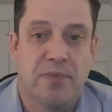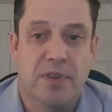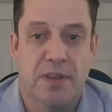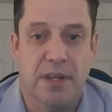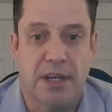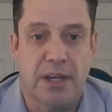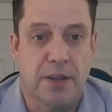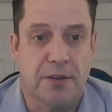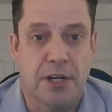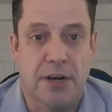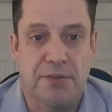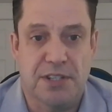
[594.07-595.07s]
the other
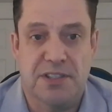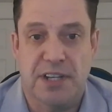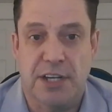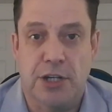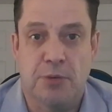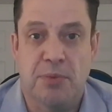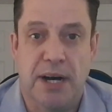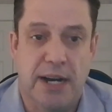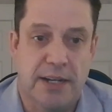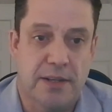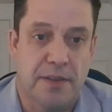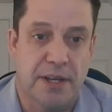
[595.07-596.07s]
coverages they could buy,
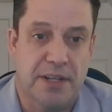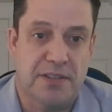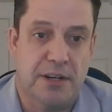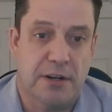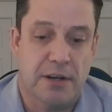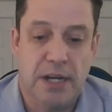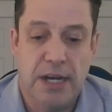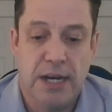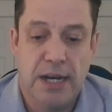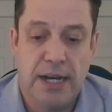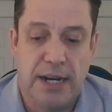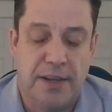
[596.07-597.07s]
and the things that are
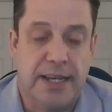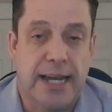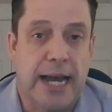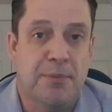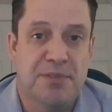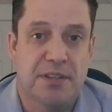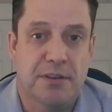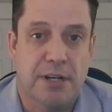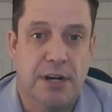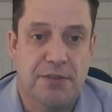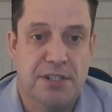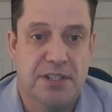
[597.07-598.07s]
kind of the gaps in their
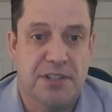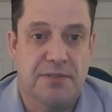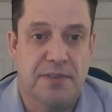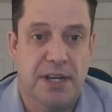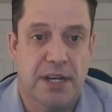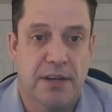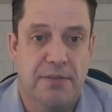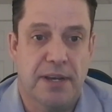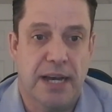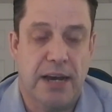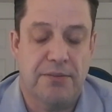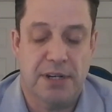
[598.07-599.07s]
coverages if they
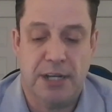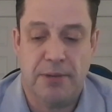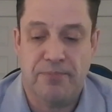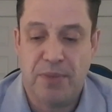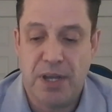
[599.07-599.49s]
have any.